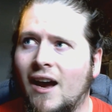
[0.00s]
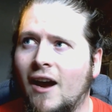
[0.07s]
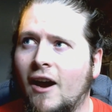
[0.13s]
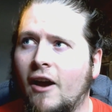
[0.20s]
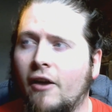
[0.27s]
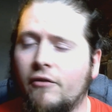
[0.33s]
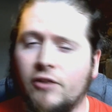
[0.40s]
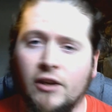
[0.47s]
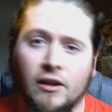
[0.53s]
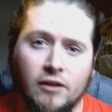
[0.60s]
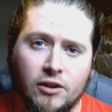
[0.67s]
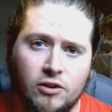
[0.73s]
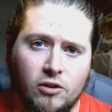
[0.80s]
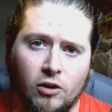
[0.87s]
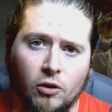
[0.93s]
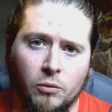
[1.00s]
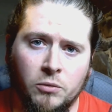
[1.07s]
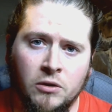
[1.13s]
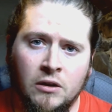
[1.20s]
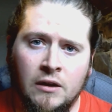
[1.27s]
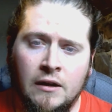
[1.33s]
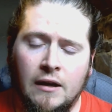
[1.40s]
of the English
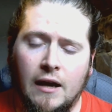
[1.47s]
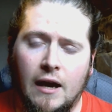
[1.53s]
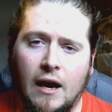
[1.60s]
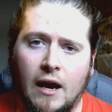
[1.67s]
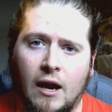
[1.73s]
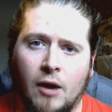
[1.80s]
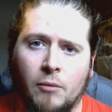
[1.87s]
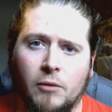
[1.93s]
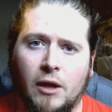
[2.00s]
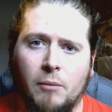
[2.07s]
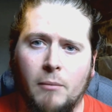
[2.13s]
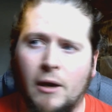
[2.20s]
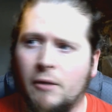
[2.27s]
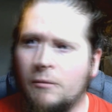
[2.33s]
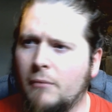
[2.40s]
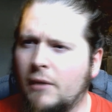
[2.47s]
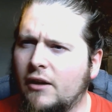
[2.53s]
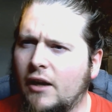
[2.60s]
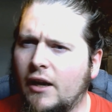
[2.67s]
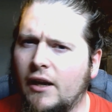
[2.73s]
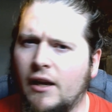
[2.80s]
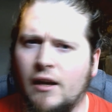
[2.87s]
clubs, like Man
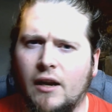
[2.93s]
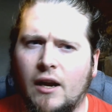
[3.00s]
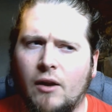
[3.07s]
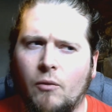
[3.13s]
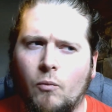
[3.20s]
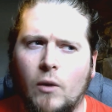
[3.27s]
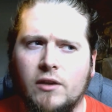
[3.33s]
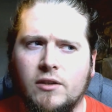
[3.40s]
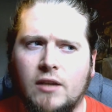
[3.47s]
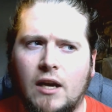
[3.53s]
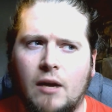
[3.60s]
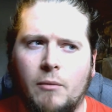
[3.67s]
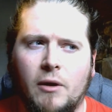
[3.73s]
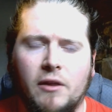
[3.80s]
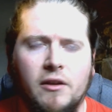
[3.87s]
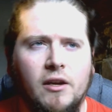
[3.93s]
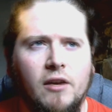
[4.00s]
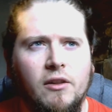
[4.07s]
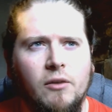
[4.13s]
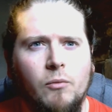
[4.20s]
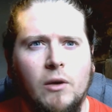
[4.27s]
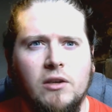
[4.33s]
United and West Ham. I
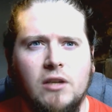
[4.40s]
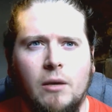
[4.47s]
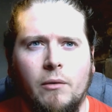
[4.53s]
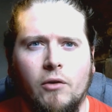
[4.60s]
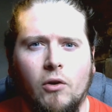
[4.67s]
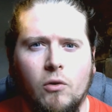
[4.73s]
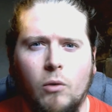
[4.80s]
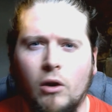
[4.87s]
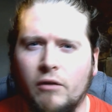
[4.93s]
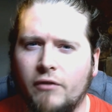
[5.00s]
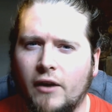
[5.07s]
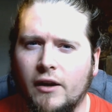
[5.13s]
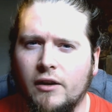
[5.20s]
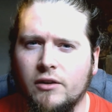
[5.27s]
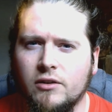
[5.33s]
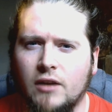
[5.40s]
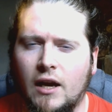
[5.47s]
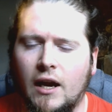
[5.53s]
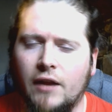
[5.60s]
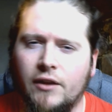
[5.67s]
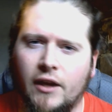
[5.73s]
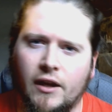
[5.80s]
think West Ham have got qualifiers,
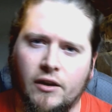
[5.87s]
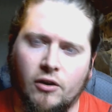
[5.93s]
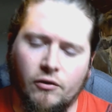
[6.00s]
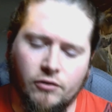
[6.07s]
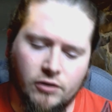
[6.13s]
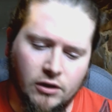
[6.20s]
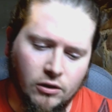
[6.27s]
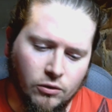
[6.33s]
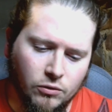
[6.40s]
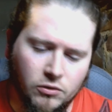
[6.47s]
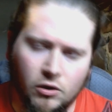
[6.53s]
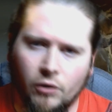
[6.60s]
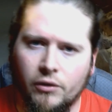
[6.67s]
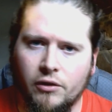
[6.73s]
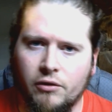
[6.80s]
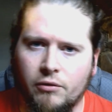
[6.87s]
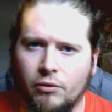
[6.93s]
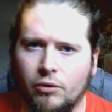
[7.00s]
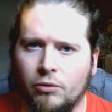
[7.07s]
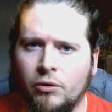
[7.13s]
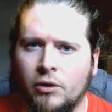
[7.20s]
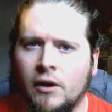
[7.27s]
and then obviously who's going
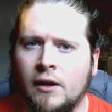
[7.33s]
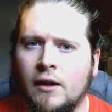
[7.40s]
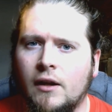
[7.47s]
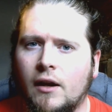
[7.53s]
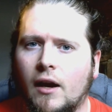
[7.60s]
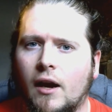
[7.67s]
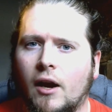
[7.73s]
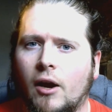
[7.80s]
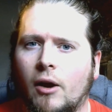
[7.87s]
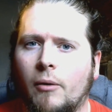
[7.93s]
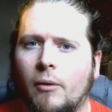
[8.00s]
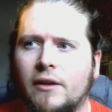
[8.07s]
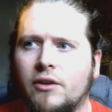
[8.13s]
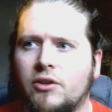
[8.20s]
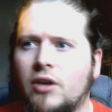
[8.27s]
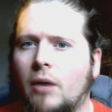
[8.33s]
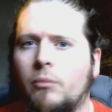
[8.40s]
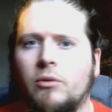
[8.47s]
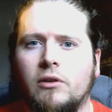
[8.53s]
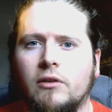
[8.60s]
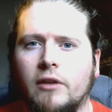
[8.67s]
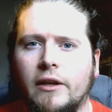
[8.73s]
through in the
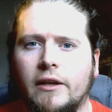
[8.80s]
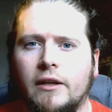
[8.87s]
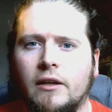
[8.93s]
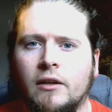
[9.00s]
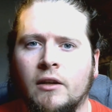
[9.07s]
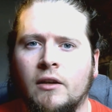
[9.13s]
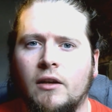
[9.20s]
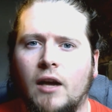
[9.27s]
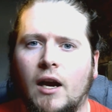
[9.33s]
Champions League